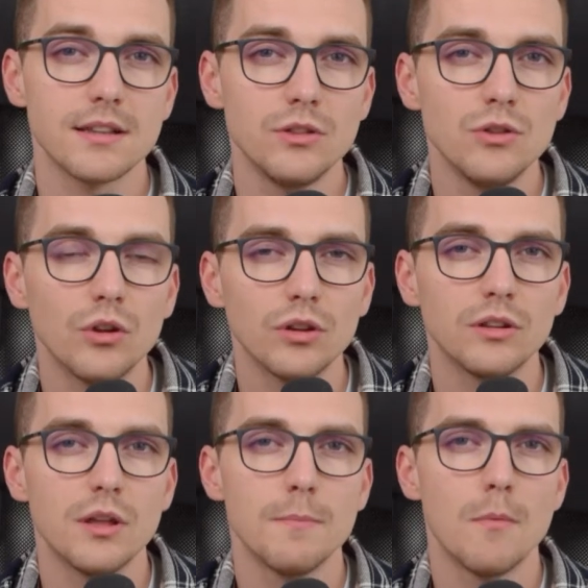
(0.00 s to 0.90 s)
not
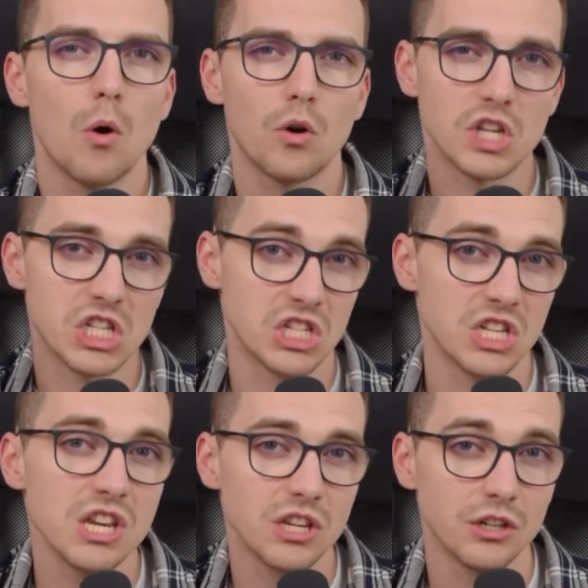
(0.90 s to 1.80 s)
the more
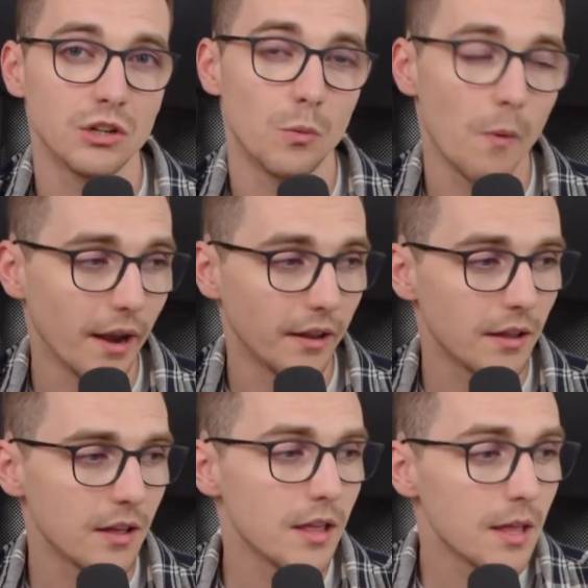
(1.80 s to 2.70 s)
senior one.
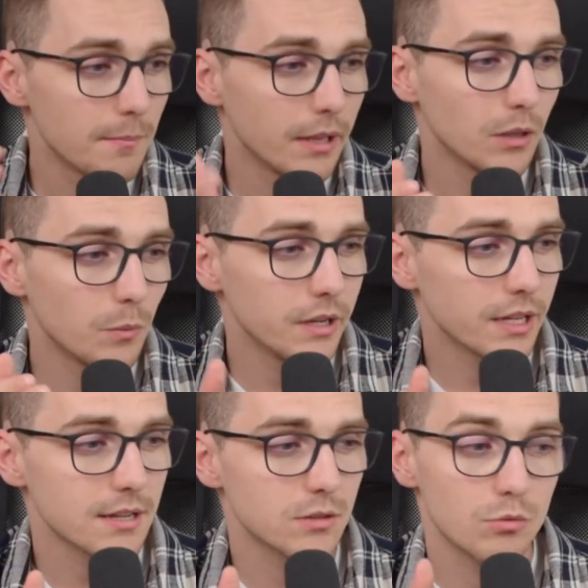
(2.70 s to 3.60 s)
But when it
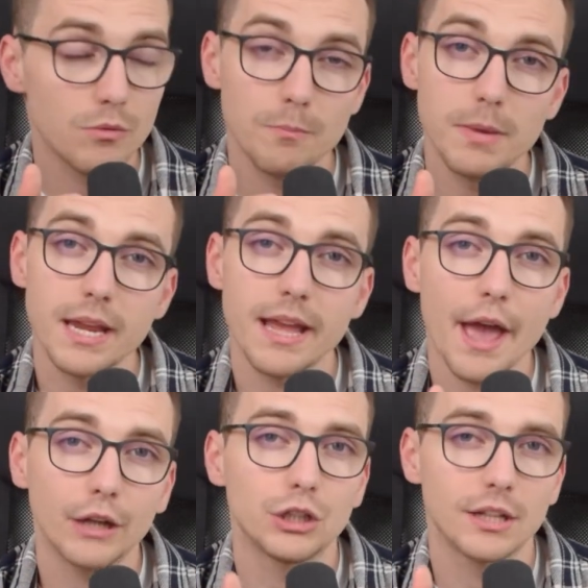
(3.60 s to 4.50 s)
comes to being
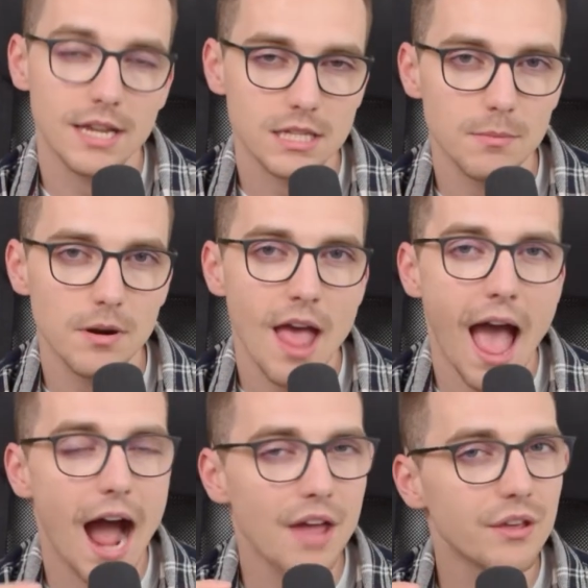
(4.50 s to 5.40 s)
actual customer,
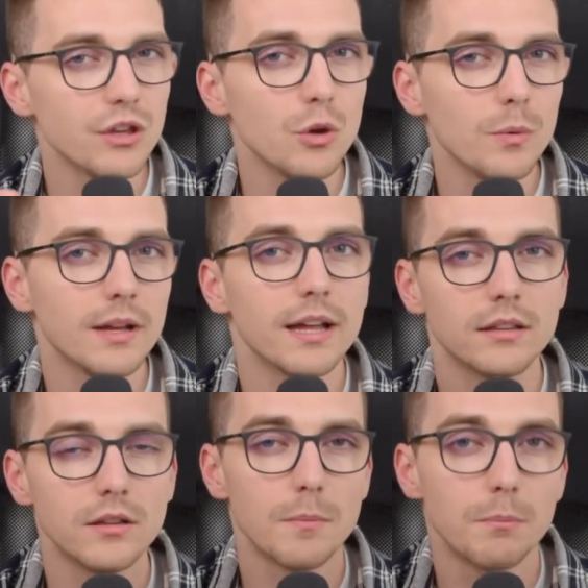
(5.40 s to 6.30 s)
I think you will
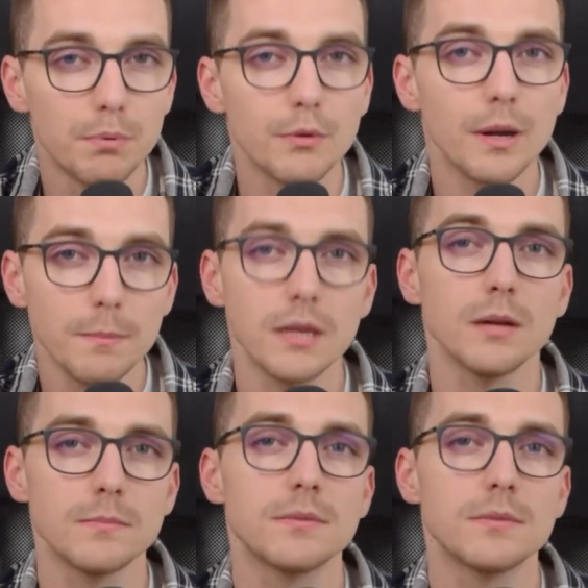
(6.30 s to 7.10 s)
get the premium